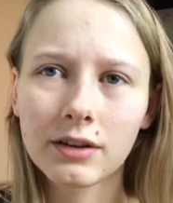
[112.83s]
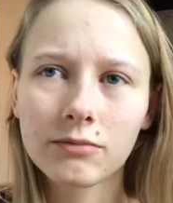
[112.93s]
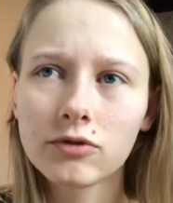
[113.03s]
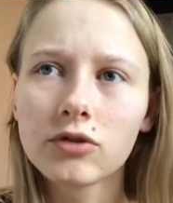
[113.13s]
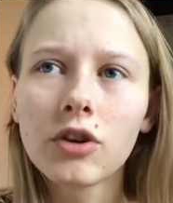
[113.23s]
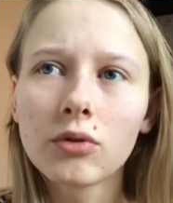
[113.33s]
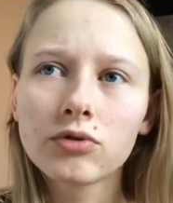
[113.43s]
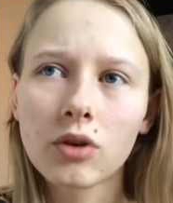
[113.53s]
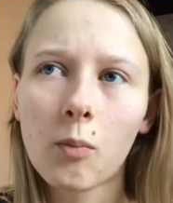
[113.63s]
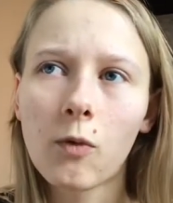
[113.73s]
you know
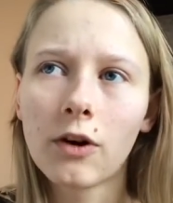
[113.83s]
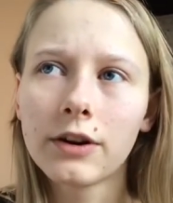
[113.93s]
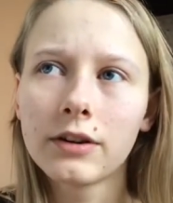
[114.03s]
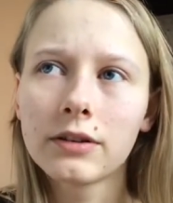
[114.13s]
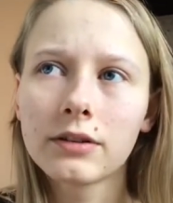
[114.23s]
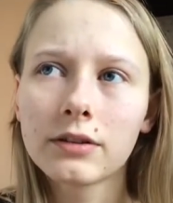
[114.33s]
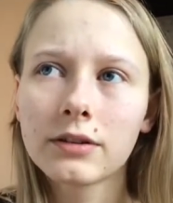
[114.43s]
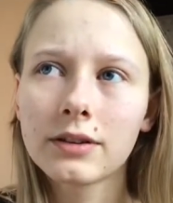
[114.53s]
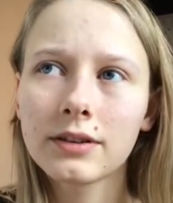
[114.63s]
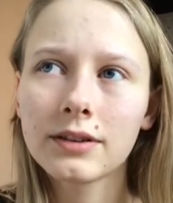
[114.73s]
someone
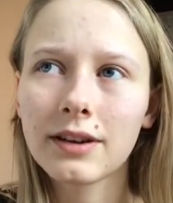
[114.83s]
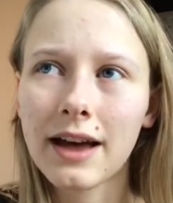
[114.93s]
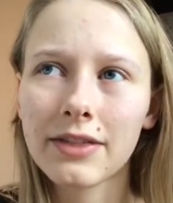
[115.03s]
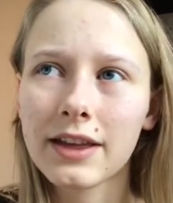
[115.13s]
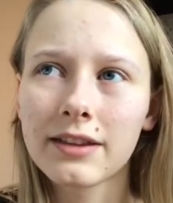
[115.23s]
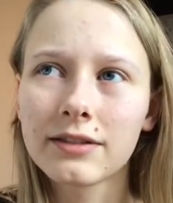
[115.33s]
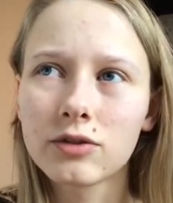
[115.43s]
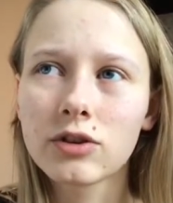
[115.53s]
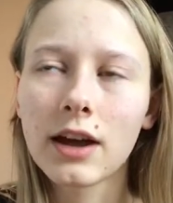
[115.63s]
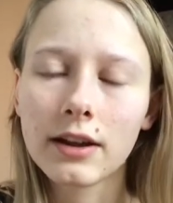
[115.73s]
and then you
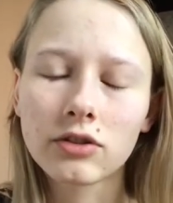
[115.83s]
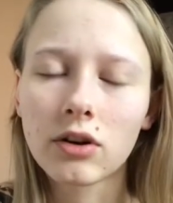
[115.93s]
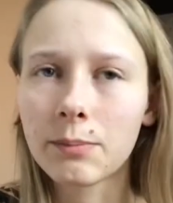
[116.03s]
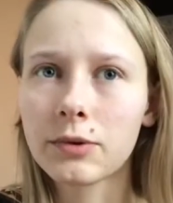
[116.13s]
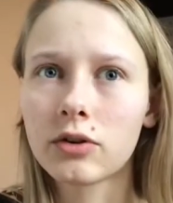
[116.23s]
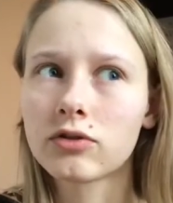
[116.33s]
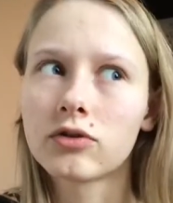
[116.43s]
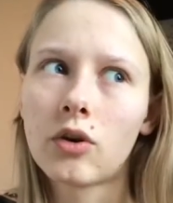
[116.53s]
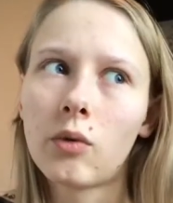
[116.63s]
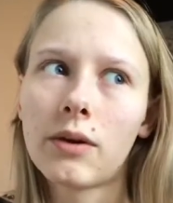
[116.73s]
get a job because you
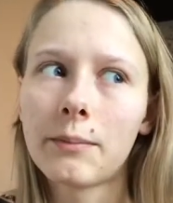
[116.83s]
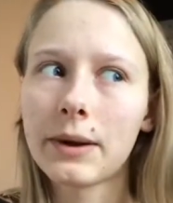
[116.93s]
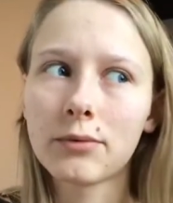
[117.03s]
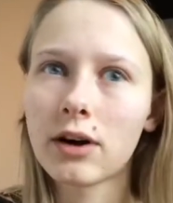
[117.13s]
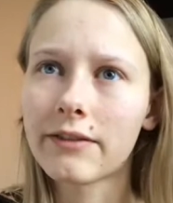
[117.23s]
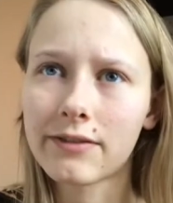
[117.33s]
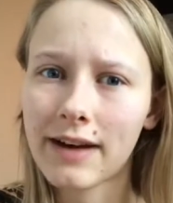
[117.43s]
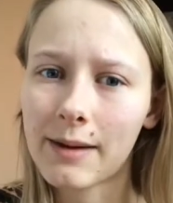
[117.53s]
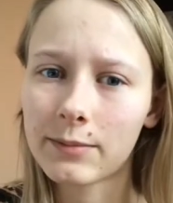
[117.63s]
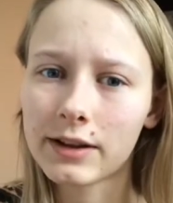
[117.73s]
know them, maybe you have
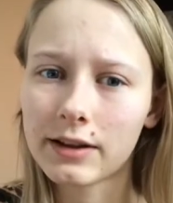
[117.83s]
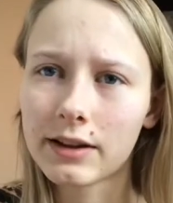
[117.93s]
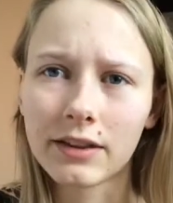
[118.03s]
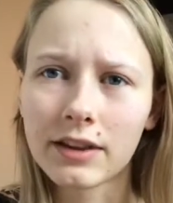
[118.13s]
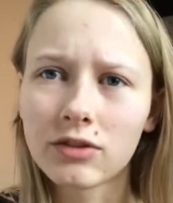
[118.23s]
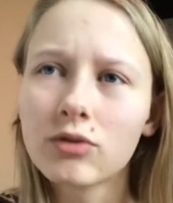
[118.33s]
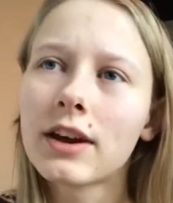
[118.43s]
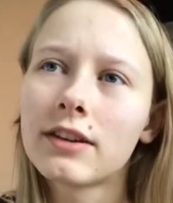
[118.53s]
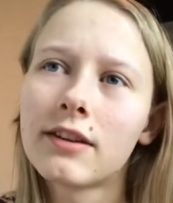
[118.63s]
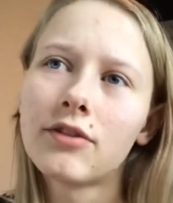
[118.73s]
family, and then you
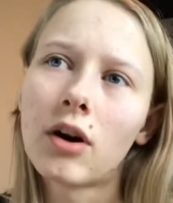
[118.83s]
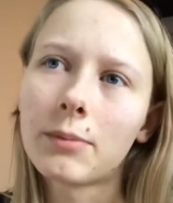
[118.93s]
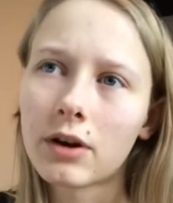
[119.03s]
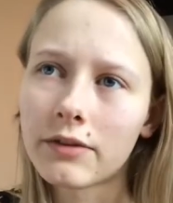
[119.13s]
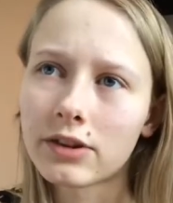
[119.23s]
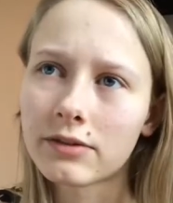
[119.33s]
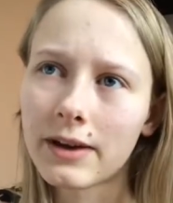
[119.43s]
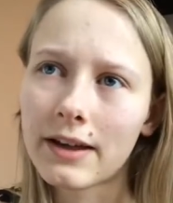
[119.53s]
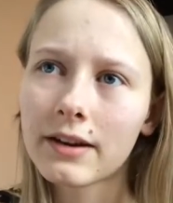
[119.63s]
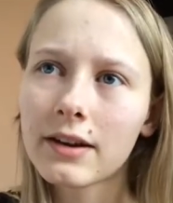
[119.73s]
get the job because of
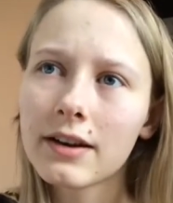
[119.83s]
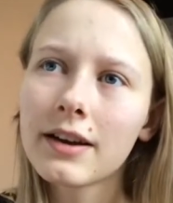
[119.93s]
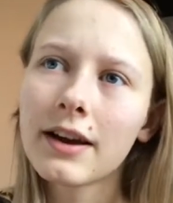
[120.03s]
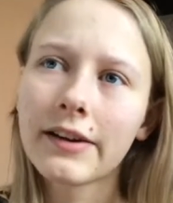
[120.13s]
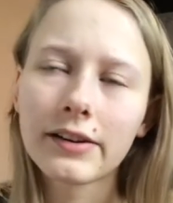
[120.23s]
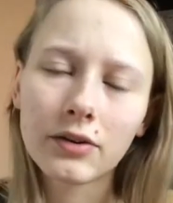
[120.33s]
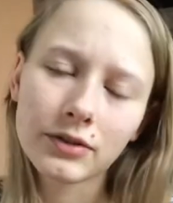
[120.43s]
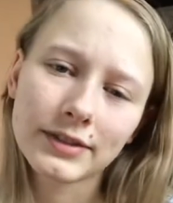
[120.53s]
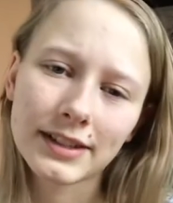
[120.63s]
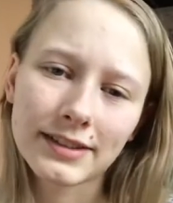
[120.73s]
that. And it also
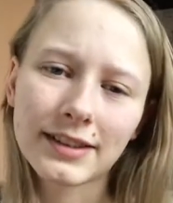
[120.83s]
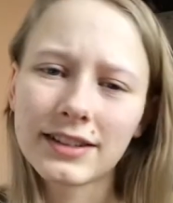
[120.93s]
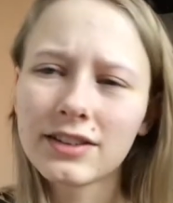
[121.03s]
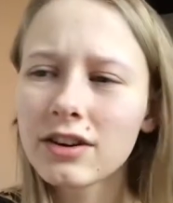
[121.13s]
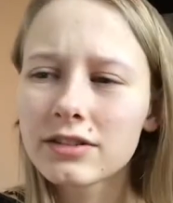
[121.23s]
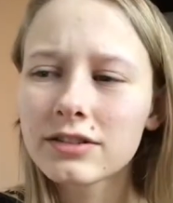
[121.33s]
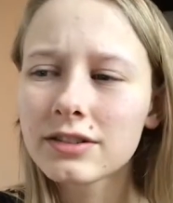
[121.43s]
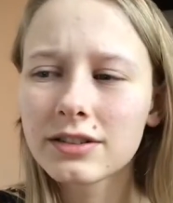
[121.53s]
says that he doesn't